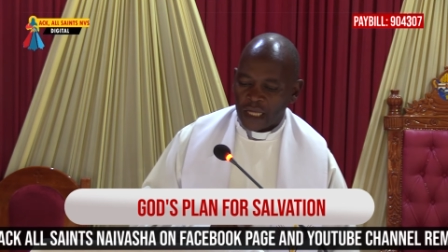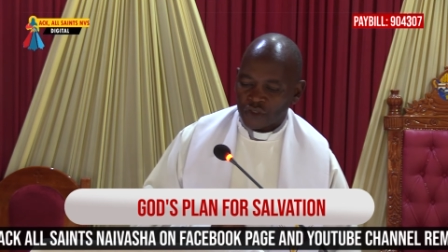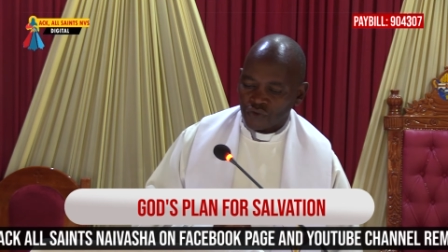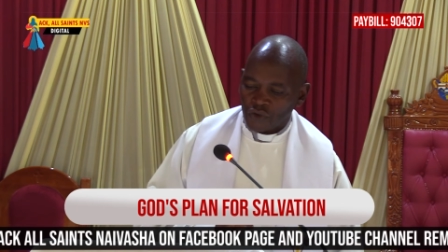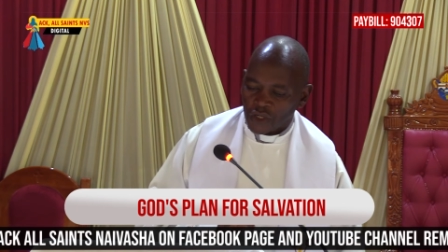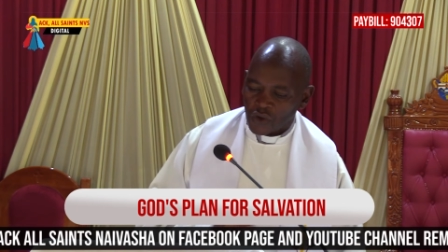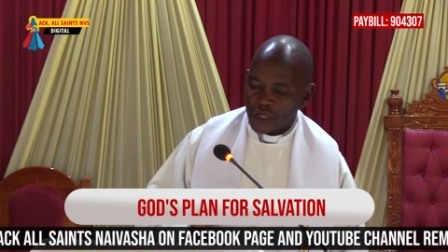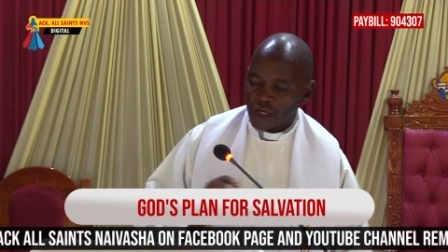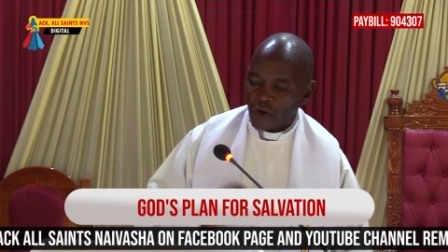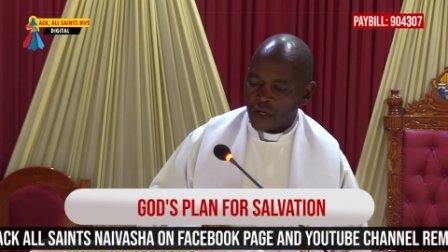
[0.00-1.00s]
to the glory
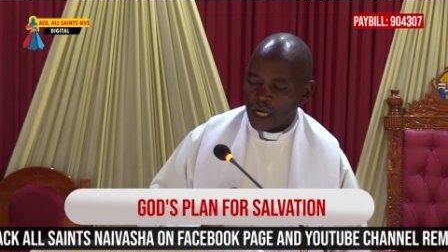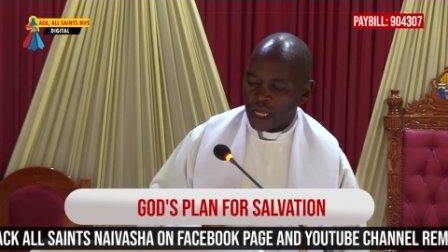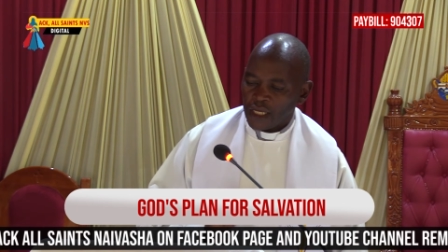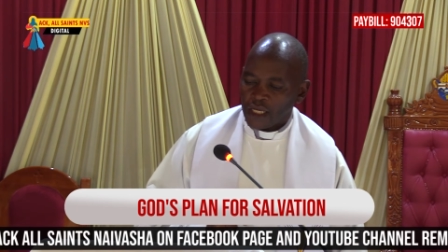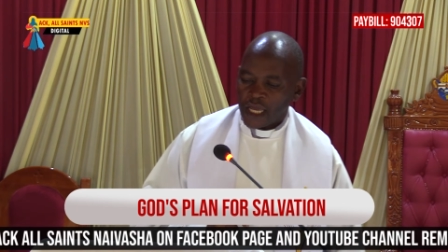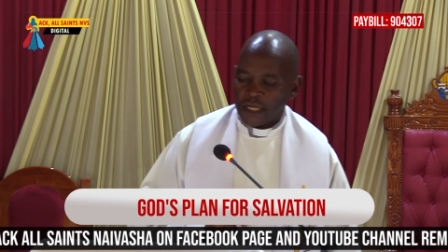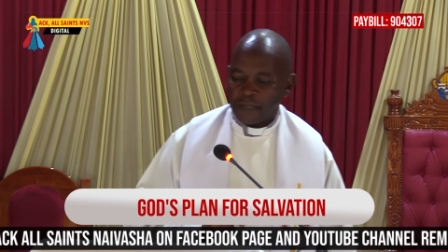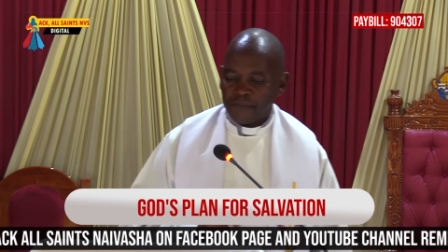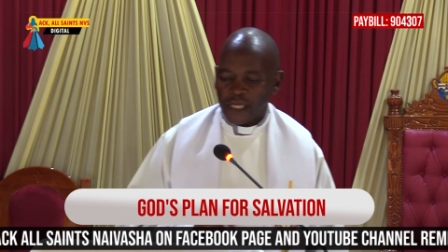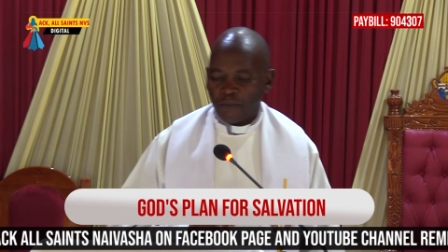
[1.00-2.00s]
and honor
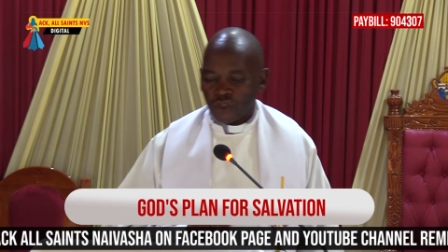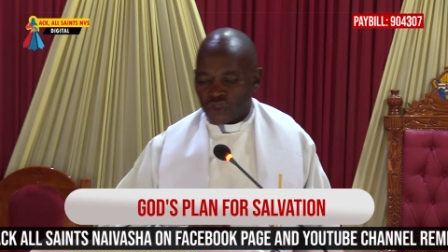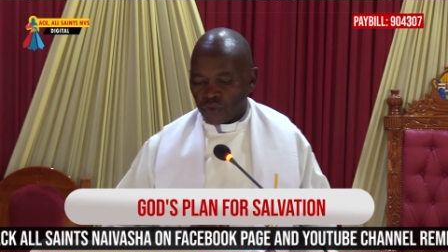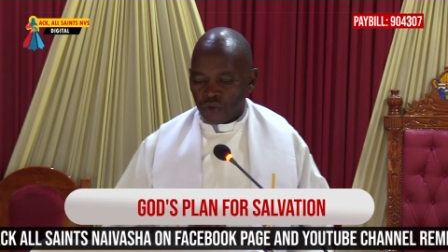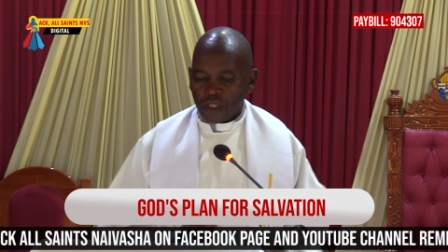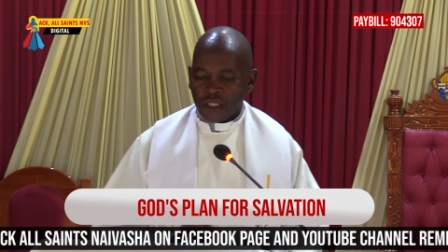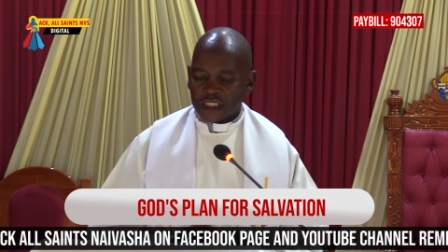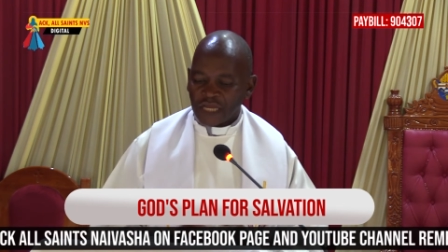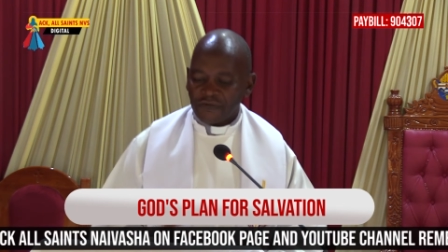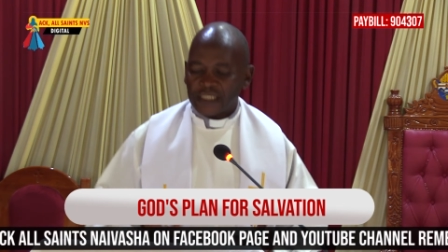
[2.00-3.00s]
and be able to he
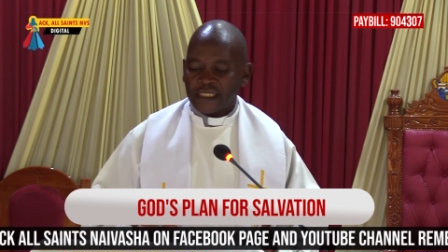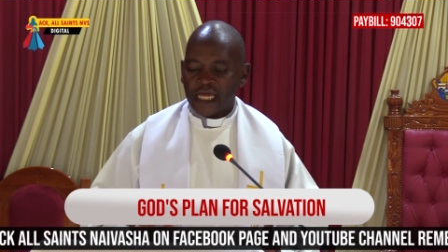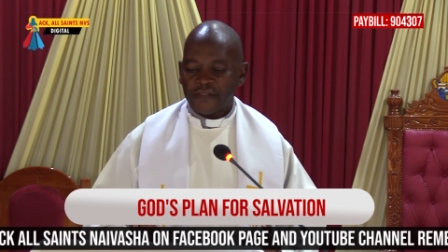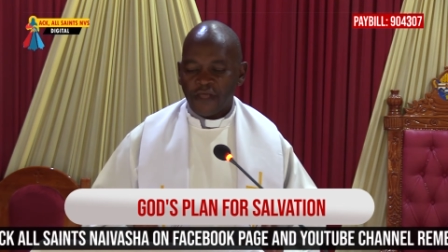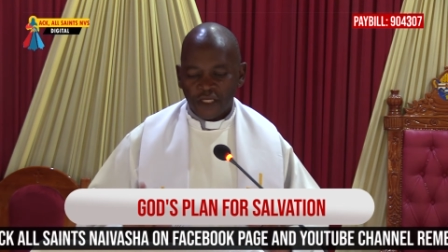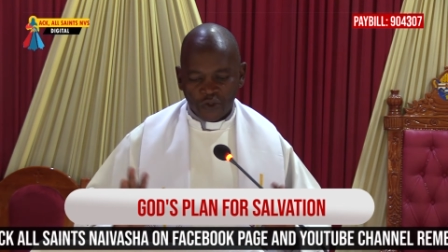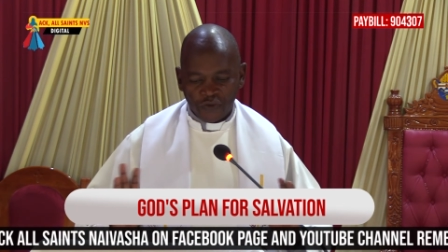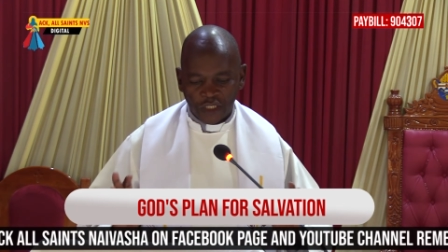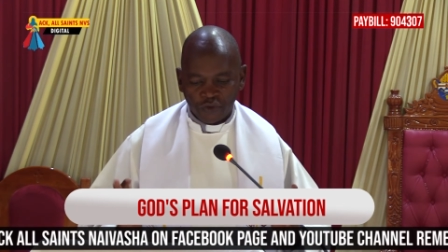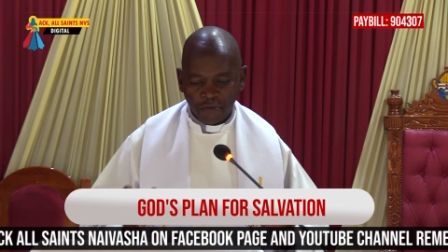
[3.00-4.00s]
suffered death so
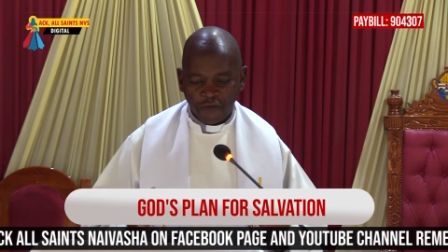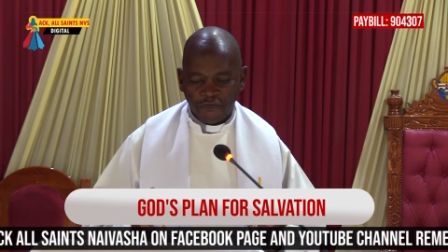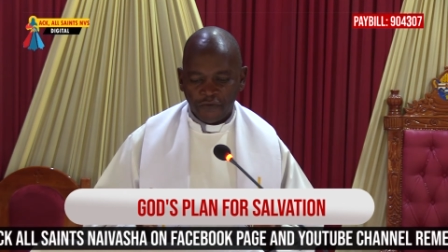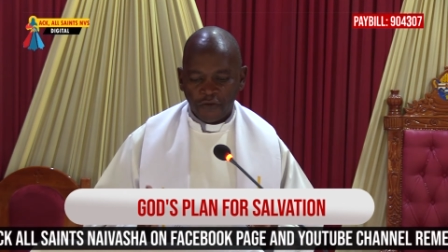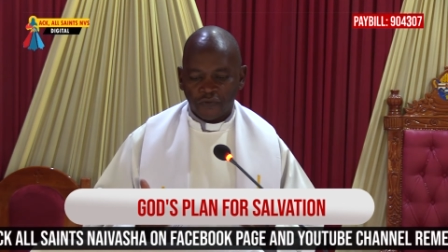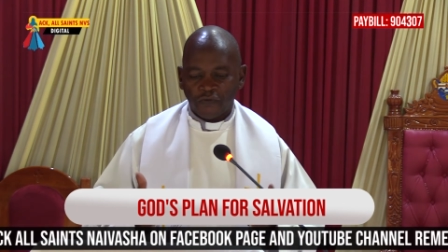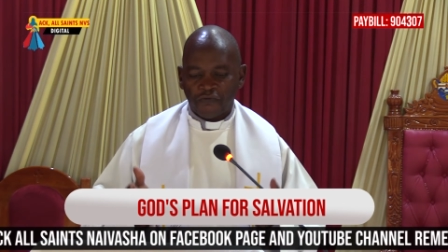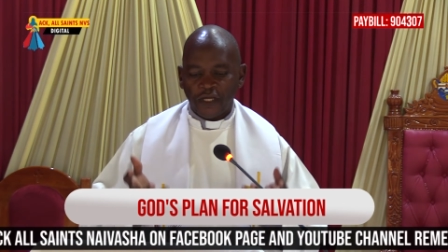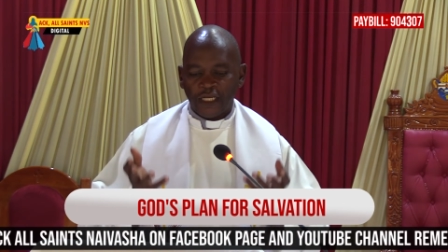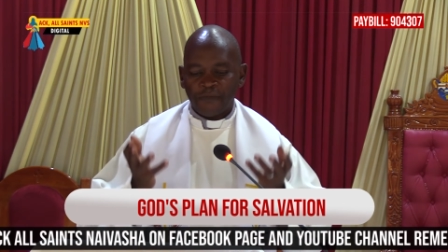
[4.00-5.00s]
that we may f- uh,
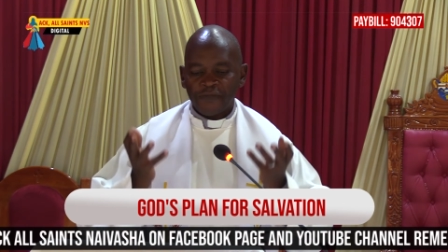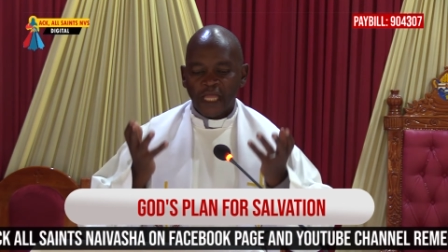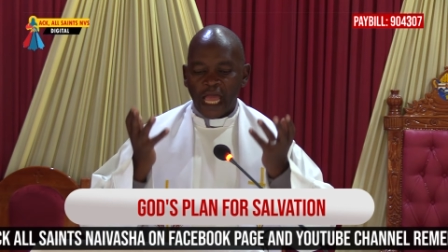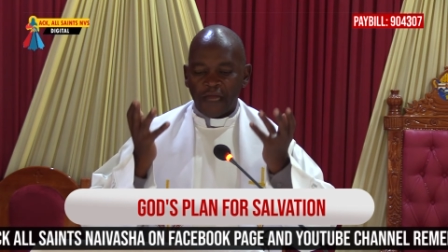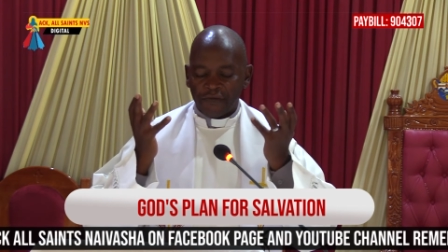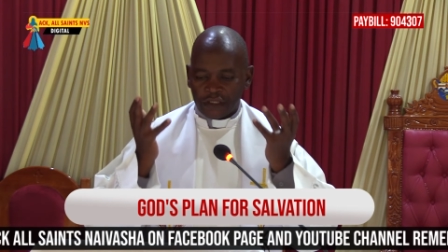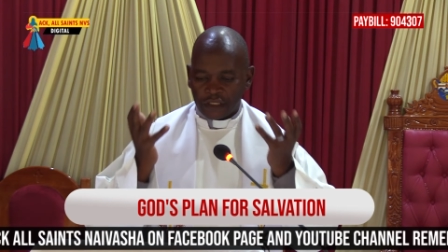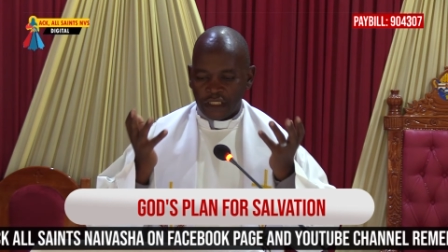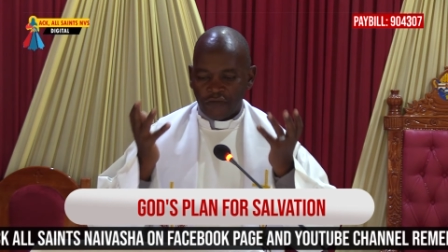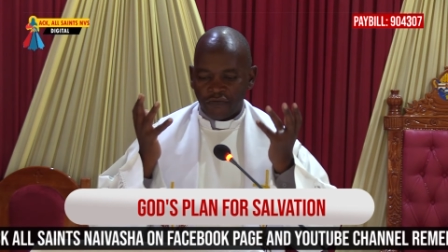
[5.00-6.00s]
fulfill and
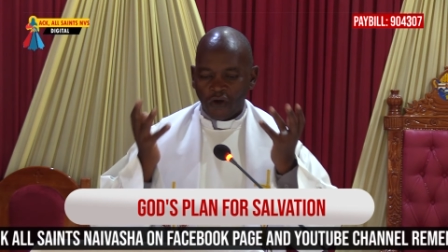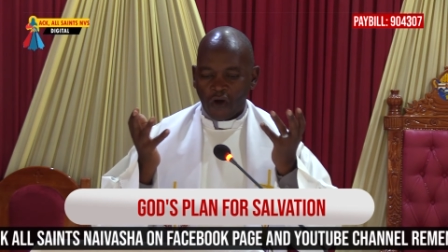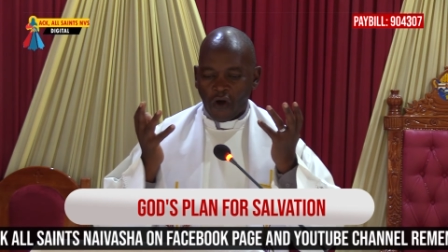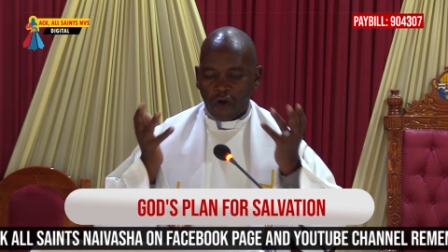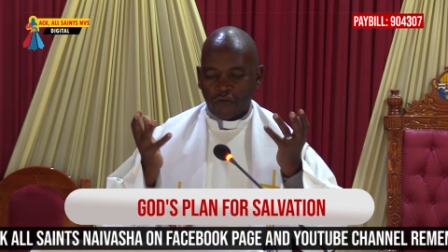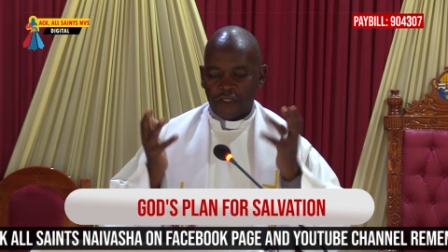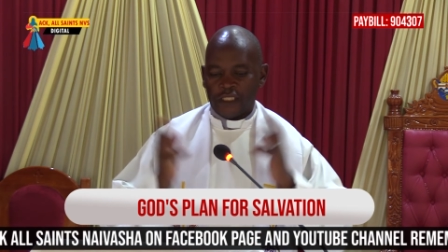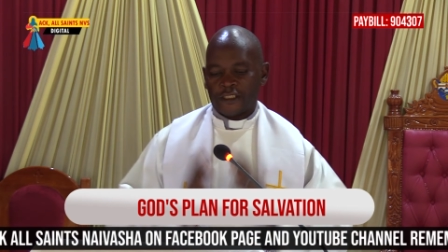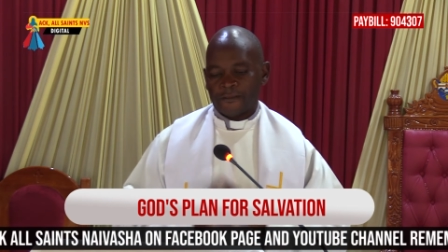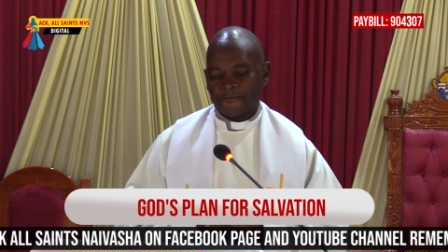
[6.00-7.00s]
receive all
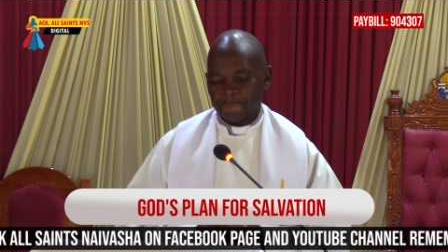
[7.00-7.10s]
these